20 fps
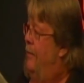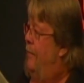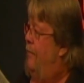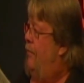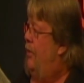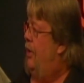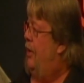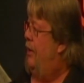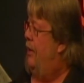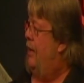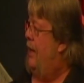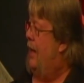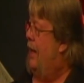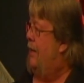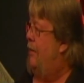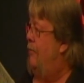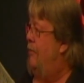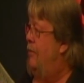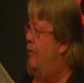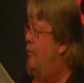But I
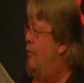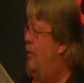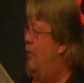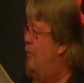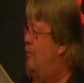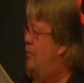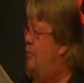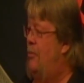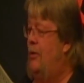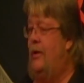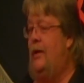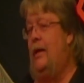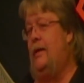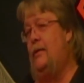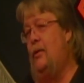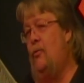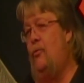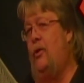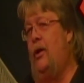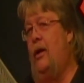don't do robes, but
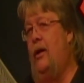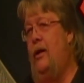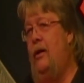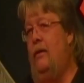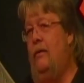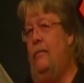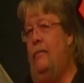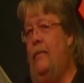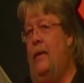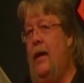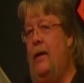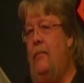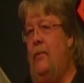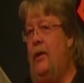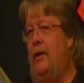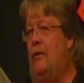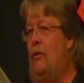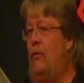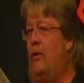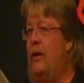that's okay.
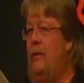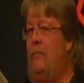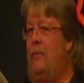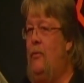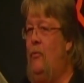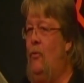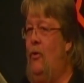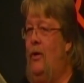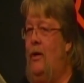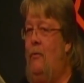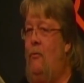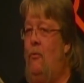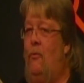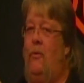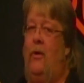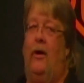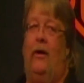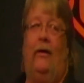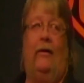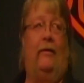Amen. Don't get me one. I won't
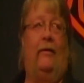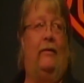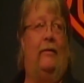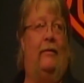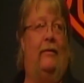wear it.